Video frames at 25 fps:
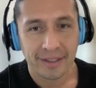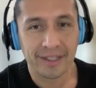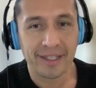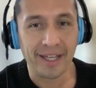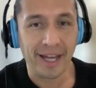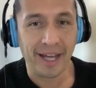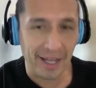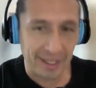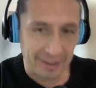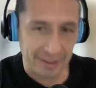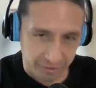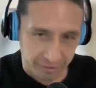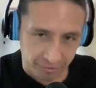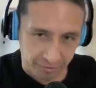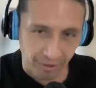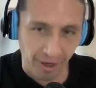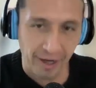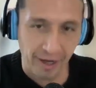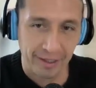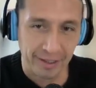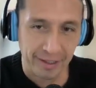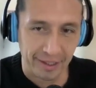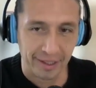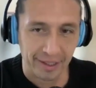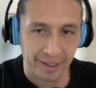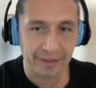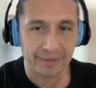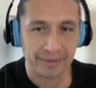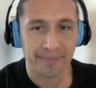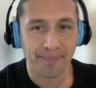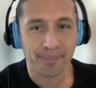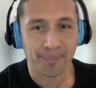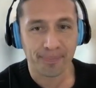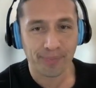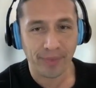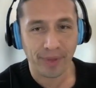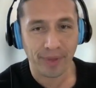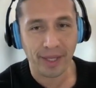Yash Ranga,
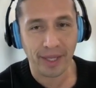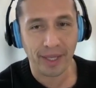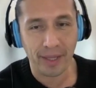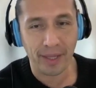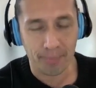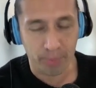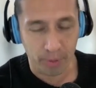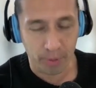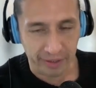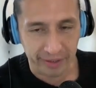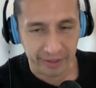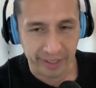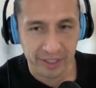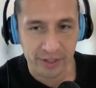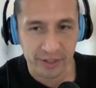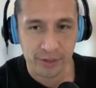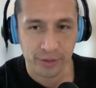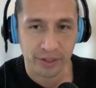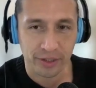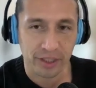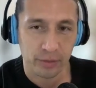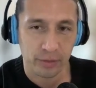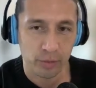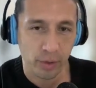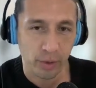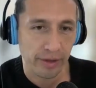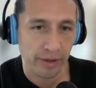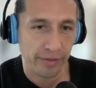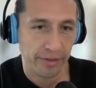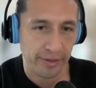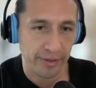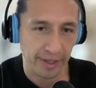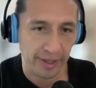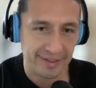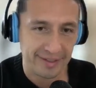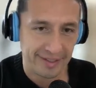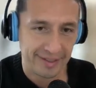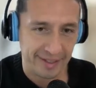a practitioner
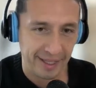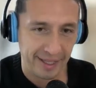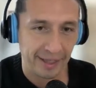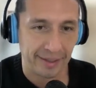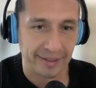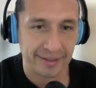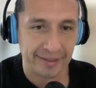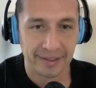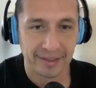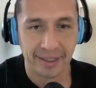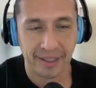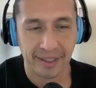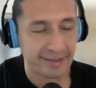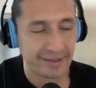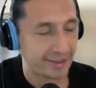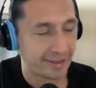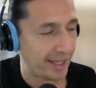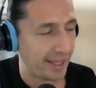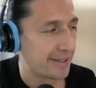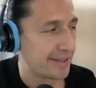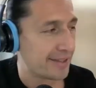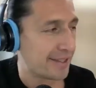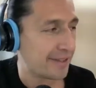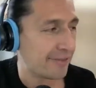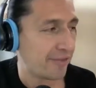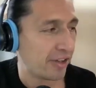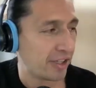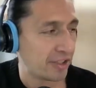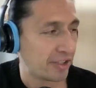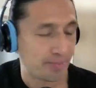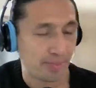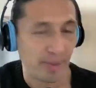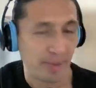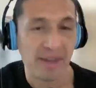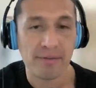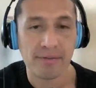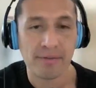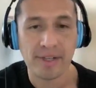with extensive
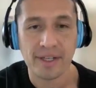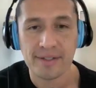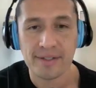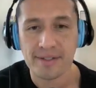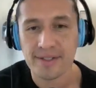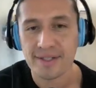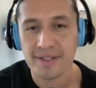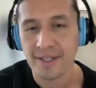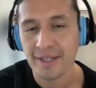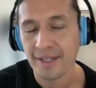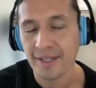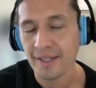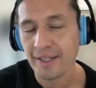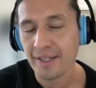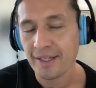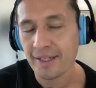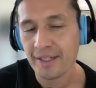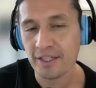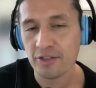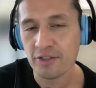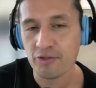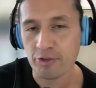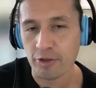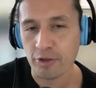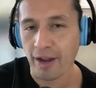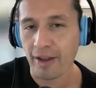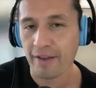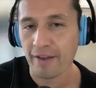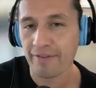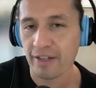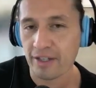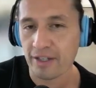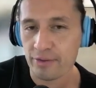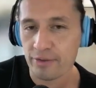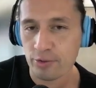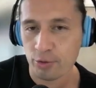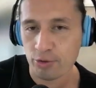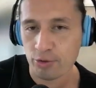experience in
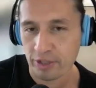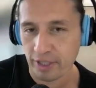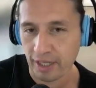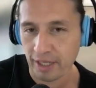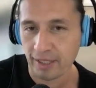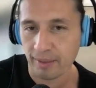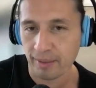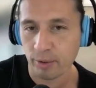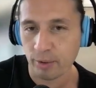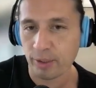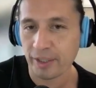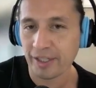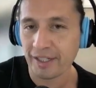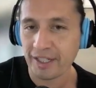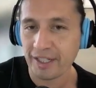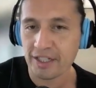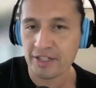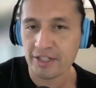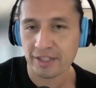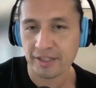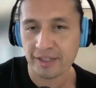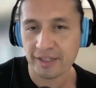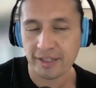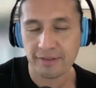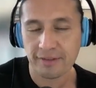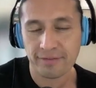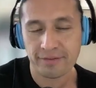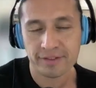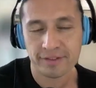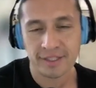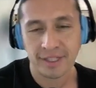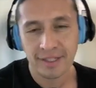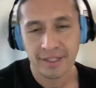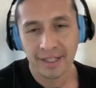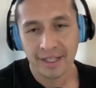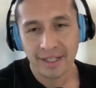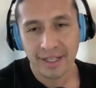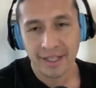driving sustainable
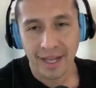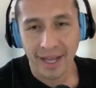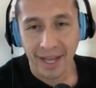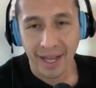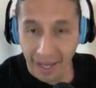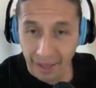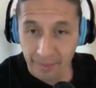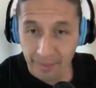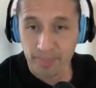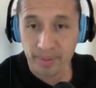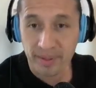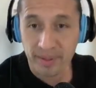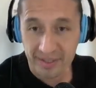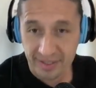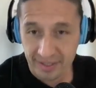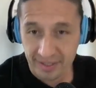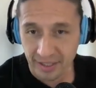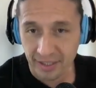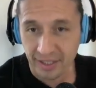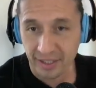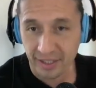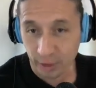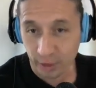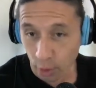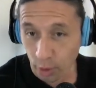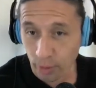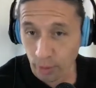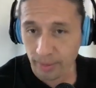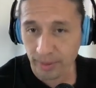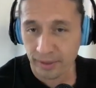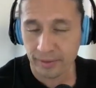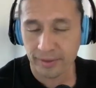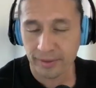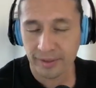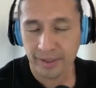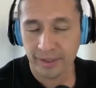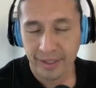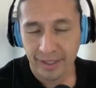initiatives at Pixera
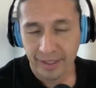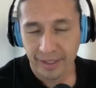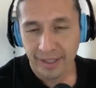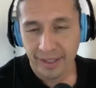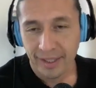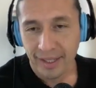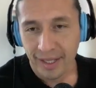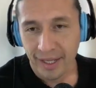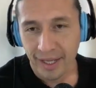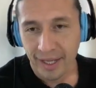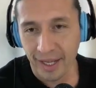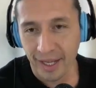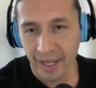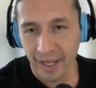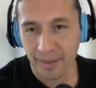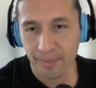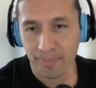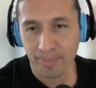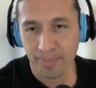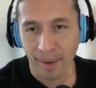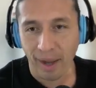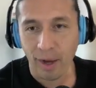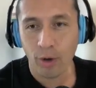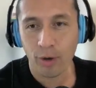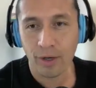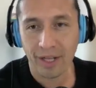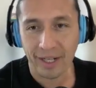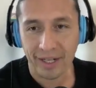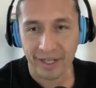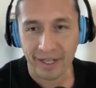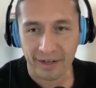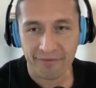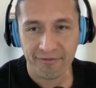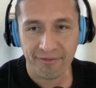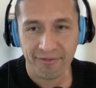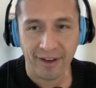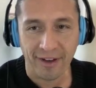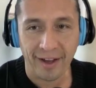Global, and Paola
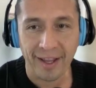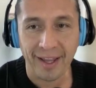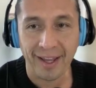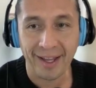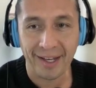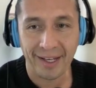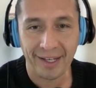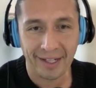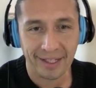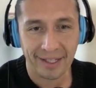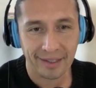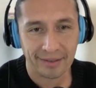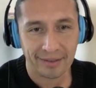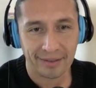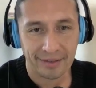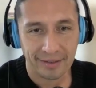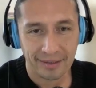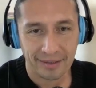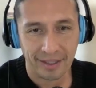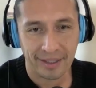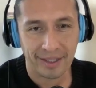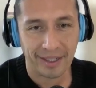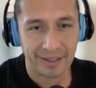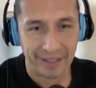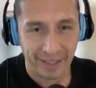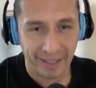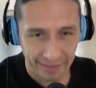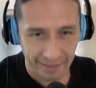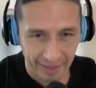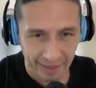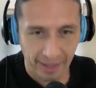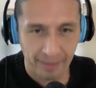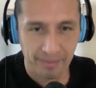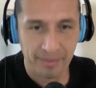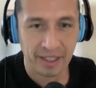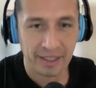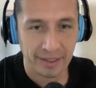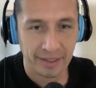Raffaelli, an
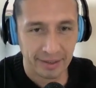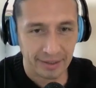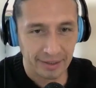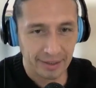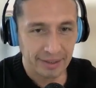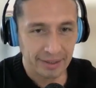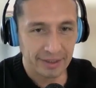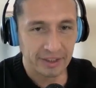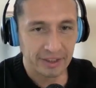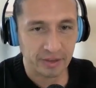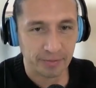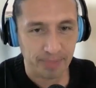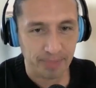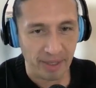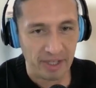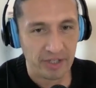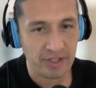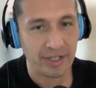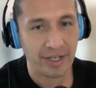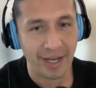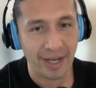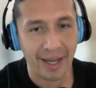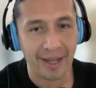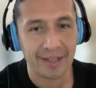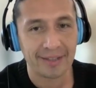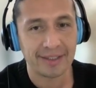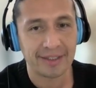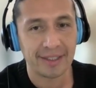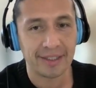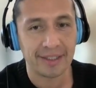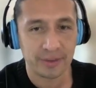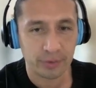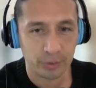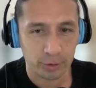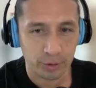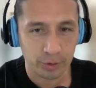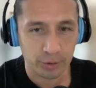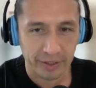academic
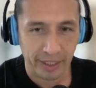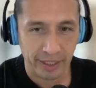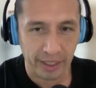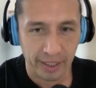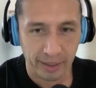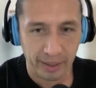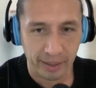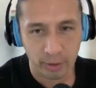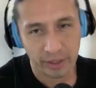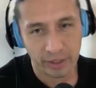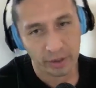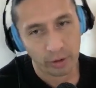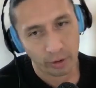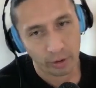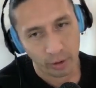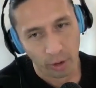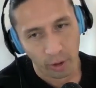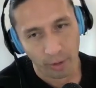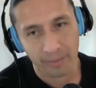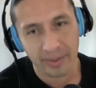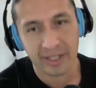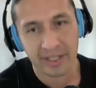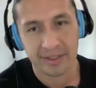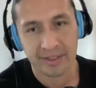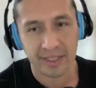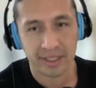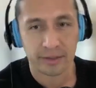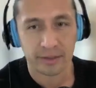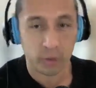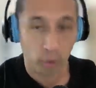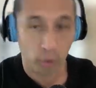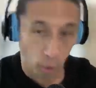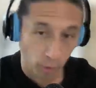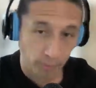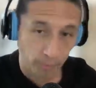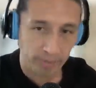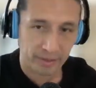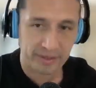specializing in sustainable economics and
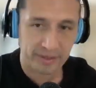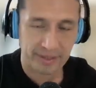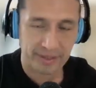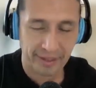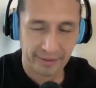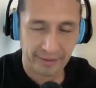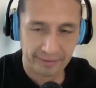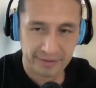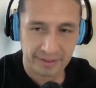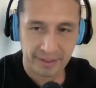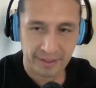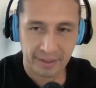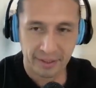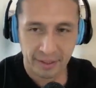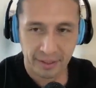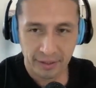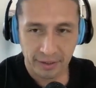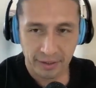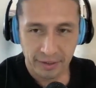cooperatives,